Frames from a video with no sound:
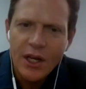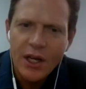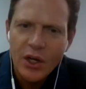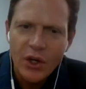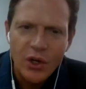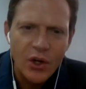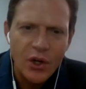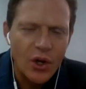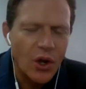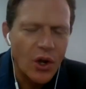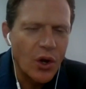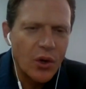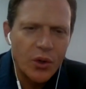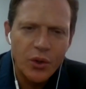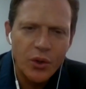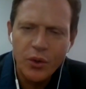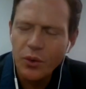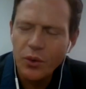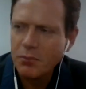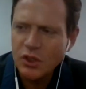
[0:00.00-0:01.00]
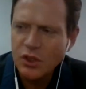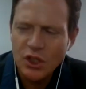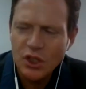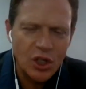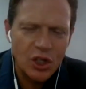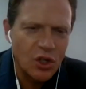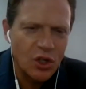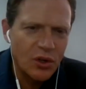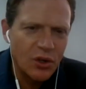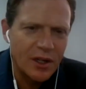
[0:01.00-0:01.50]
no
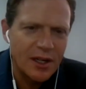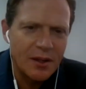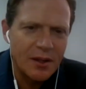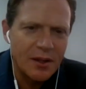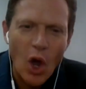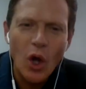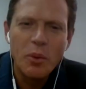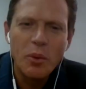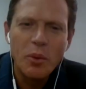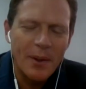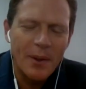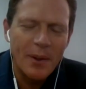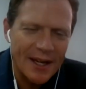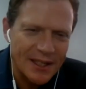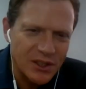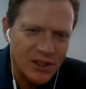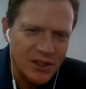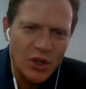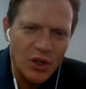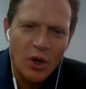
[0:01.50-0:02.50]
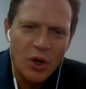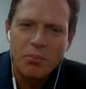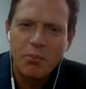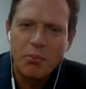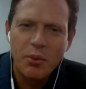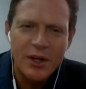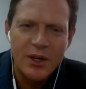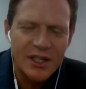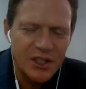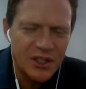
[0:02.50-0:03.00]
security openings, no
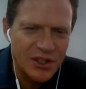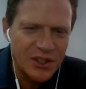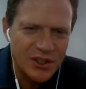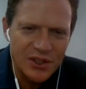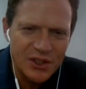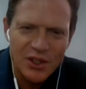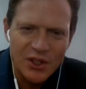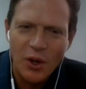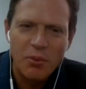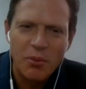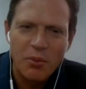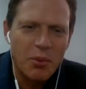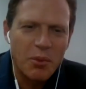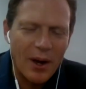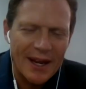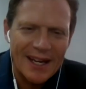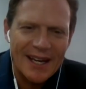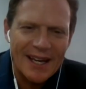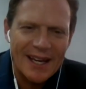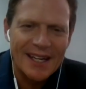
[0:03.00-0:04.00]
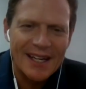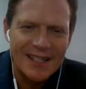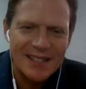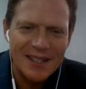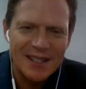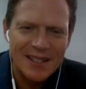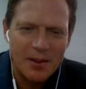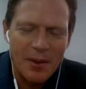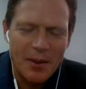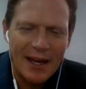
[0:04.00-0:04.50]
breaches, no breaking
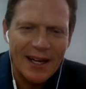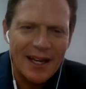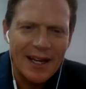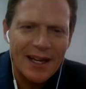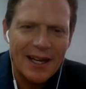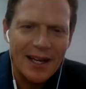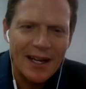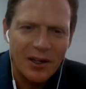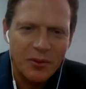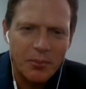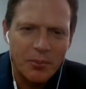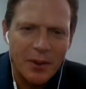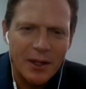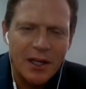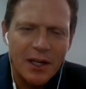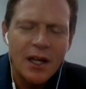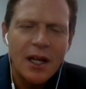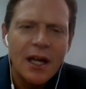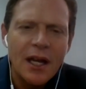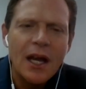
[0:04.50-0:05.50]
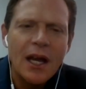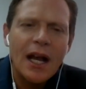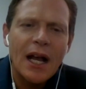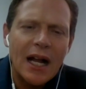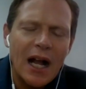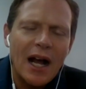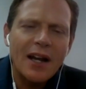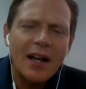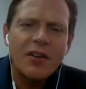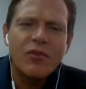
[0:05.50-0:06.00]
into the bank account. But
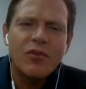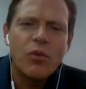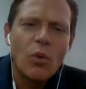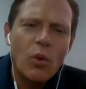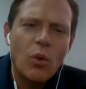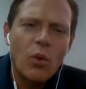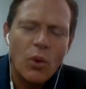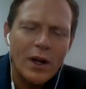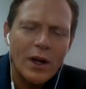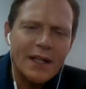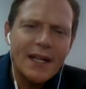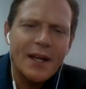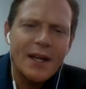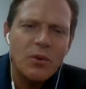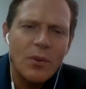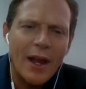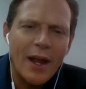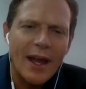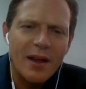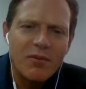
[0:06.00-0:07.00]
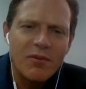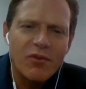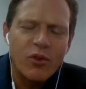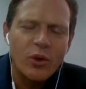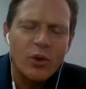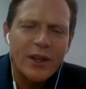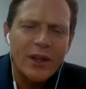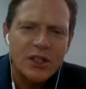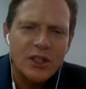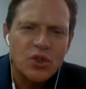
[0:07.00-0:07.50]
kind of what can we aim
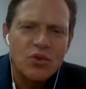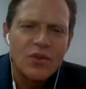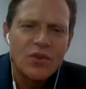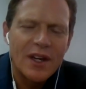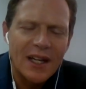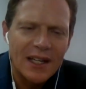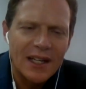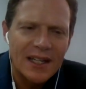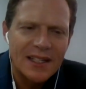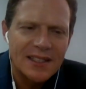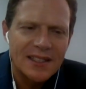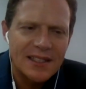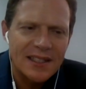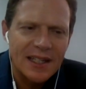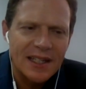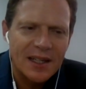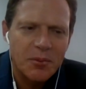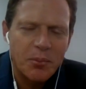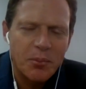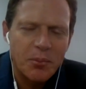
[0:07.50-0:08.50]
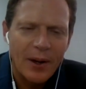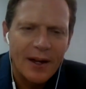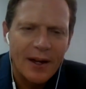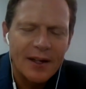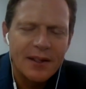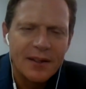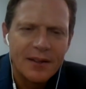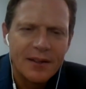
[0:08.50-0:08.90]
for that's realistic, Brad?